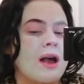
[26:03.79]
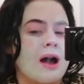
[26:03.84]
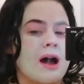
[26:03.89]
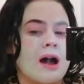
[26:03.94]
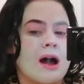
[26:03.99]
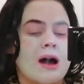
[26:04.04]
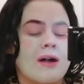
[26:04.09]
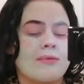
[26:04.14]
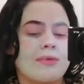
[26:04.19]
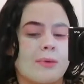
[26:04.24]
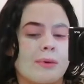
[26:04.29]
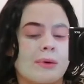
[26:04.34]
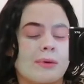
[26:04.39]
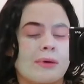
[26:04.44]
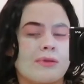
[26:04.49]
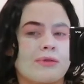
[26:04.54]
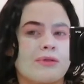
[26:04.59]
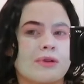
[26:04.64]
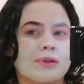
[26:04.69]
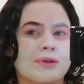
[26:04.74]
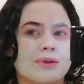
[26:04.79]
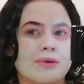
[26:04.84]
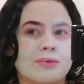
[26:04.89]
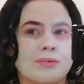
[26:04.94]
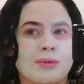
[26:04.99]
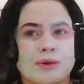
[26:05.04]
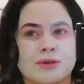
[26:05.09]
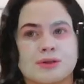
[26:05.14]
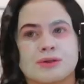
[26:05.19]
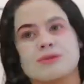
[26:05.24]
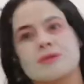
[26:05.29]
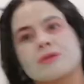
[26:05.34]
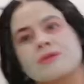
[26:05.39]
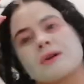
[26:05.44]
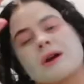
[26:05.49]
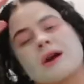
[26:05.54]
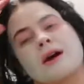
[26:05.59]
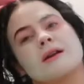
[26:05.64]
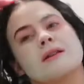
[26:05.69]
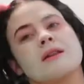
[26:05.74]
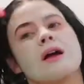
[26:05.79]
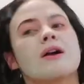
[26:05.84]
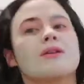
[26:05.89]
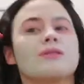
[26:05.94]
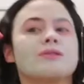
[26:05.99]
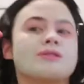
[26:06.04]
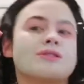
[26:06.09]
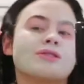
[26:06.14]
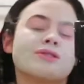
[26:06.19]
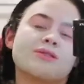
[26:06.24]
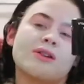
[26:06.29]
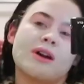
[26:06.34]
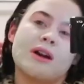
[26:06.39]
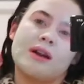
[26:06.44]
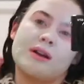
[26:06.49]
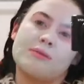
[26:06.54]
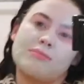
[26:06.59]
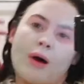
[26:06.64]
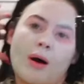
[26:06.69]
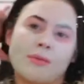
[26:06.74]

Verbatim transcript: Um, then we went for a little wander around Lygon Street,